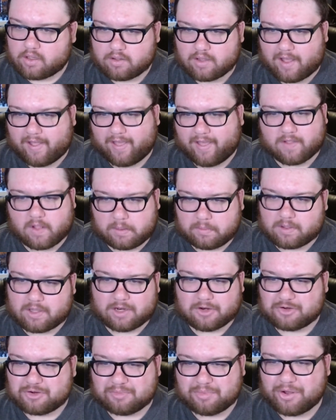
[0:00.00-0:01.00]
I like the limited
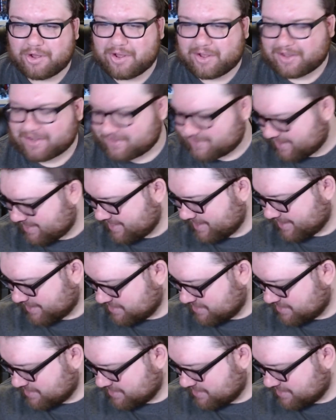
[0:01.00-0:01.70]
edition books. I like